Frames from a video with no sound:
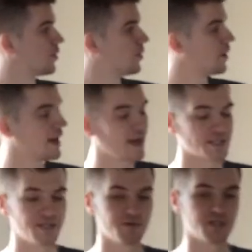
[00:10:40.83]
What
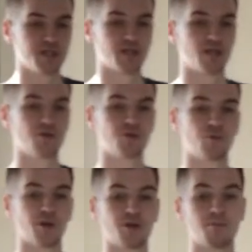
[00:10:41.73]
activity can you do
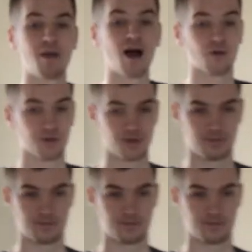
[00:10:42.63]
with your mouth?